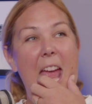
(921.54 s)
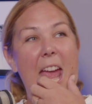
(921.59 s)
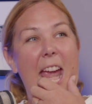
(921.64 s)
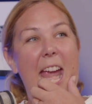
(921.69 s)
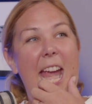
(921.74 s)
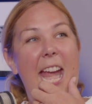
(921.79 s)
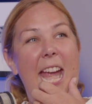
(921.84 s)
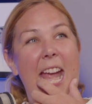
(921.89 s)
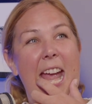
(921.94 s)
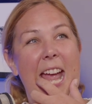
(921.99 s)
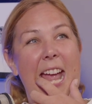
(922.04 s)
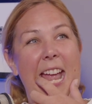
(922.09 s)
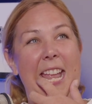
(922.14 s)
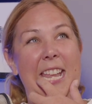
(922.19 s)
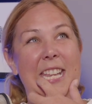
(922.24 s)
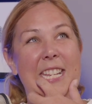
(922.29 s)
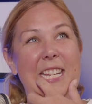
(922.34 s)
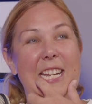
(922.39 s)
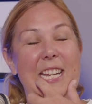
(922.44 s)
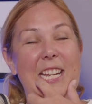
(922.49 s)

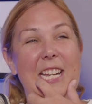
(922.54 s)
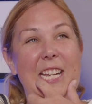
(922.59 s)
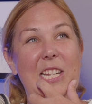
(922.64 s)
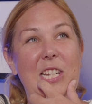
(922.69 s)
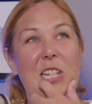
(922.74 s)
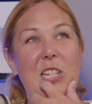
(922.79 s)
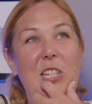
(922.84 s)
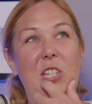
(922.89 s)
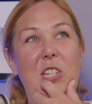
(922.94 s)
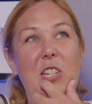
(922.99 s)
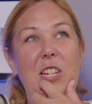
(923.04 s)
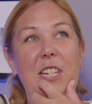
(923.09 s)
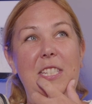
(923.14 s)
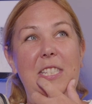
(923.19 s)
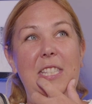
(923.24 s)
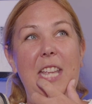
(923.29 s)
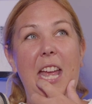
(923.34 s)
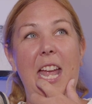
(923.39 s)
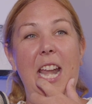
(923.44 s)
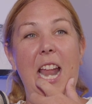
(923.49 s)
And she
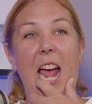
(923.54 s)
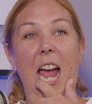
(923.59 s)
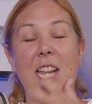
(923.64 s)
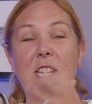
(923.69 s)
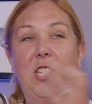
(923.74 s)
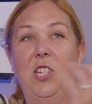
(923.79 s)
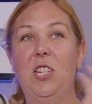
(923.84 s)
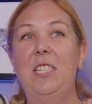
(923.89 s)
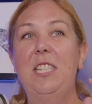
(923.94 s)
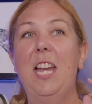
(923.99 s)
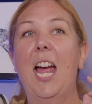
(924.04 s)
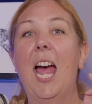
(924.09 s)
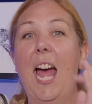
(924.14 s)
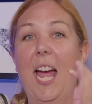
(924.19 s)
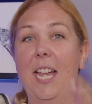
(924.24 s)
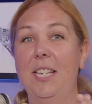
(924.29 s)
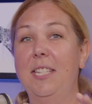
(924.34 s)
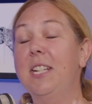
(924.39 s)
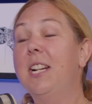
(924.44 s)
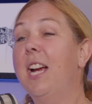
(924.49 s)
said, I just
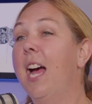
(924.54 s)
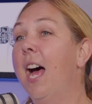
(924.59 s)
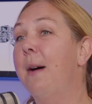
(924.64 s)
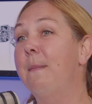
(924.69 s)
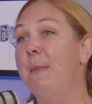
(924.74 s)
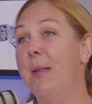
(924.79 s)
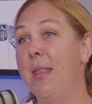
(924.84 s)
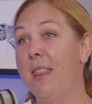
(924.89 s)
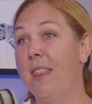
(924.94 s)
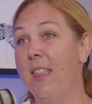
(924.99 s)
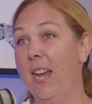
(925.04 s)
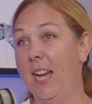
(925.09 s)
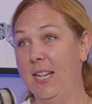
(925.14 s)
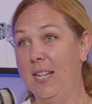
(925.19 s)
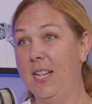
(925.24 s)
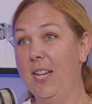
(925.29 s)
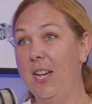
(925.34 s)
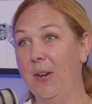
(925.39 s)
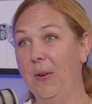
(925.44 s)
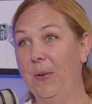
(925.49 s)
had to come and
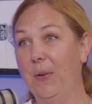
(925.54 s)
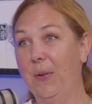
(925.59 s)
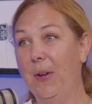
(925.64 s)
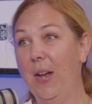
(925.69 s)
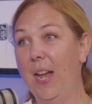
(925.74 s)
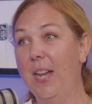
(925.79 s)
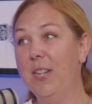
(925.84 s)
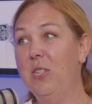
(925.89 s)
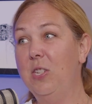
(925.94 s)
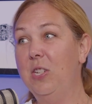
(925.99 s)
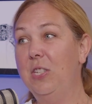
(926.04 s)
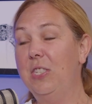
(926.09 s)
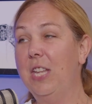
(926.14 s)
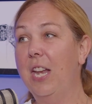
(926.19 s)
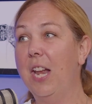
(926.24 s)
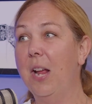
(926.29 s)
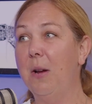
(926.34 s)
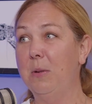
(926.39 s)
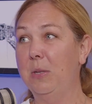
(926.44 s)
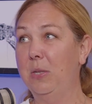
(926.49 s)
thank you. And she
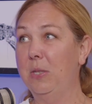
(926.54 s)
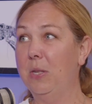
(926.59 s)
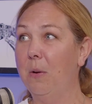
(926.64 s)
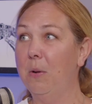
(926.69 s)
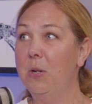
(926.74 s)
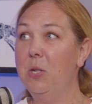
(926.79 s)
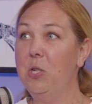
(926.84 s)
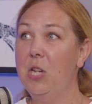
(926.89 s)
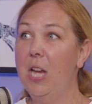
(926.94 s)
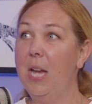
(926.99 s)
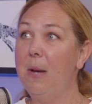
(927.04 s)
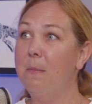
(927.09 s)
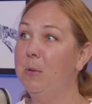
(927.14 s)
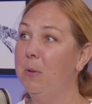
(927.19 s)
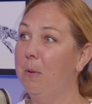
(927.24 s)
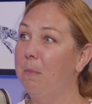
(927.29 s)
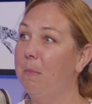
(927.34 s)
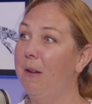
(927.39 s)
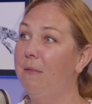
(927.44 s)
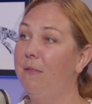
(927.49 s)
said, I was so ashamed
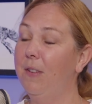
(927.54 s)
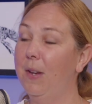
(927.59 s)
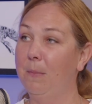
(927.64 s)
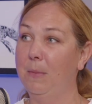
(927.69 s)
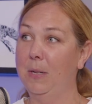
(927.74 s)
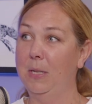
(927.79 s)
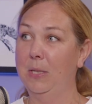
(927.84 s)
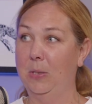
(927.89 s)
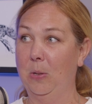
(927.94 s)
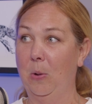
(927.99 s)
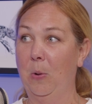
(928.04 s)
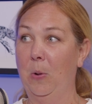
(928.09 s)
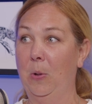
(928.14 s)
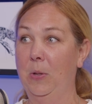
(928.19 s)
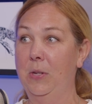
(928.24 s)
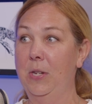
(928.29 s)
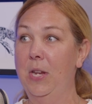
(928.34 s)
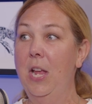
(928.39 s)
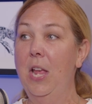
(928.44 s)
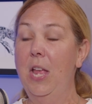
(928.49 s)
when my family
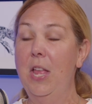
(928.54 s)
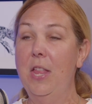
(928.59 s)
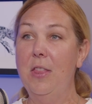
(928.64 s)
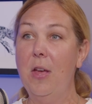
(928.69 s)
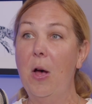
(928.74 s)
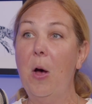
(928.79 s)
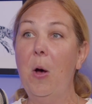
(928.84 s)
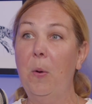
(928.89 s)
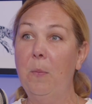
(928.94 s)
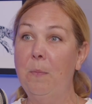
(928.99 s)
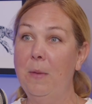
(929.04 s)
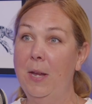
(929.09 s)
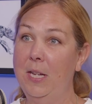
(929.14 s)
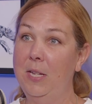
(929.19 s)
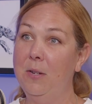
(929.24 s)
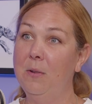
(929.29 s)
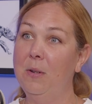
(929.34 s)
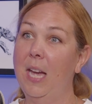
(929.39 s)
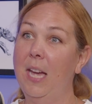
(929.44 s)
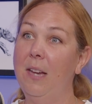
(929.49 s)
sold the home that
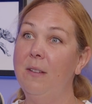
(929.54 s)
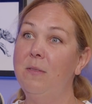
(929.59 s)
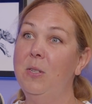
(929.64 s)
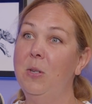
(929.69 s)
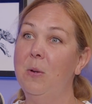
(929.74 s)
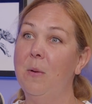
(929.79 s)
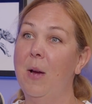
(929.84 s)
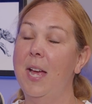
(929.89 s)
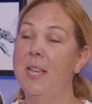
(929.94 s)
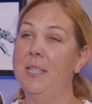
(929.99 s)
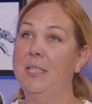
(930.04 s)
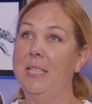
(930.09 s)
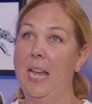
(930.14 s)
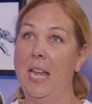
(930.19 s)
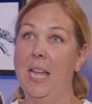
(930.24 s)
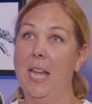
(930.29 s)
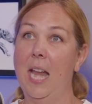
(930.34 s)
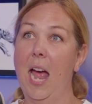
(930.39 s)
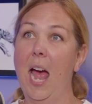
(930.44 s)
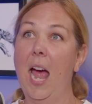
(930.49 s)
you gave to us.
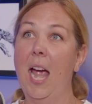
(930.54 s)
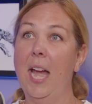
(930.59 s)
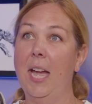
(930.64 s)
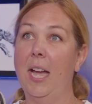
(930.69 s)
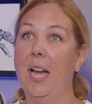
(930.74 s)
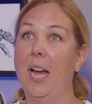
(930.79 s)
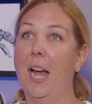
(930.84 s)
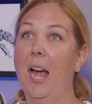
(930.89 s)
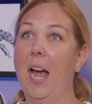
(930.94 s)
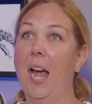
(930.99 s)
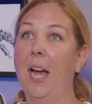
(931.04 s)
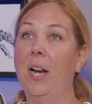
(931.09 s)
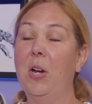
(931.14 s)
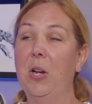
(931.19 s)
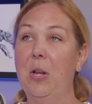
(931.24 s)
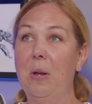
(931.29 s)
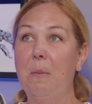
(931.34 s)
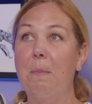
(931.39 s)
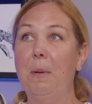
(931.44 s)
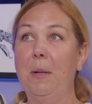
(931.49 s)
And I, I
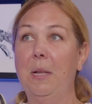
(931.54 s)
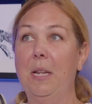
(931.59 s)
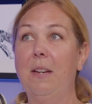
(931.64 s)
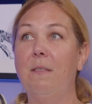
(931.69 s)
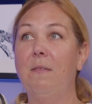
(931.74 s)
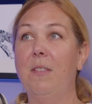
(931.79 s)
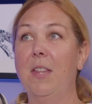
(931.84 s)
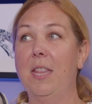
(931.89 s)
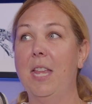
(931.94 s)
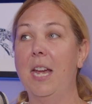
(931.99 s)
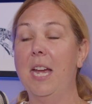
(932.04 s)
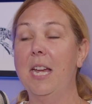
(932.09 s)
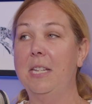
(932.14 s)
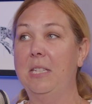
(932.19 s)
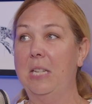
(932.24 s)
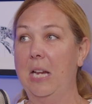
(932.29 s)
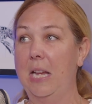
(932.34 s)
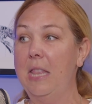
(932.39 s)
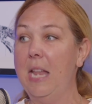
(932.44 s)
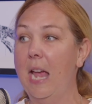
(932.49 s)
couldn't believe that they had
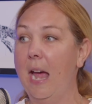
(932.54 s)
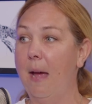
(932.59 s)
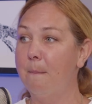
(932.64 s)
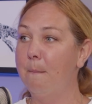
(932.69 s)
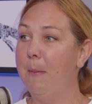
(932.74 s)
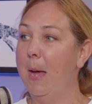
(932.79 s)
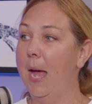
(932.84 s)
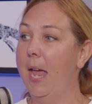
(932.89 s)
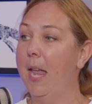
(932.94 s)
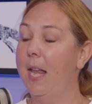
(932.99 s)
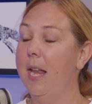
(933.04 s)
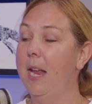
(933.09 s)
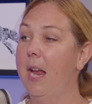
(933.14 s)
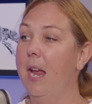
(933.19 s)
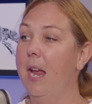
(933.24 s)
done that. But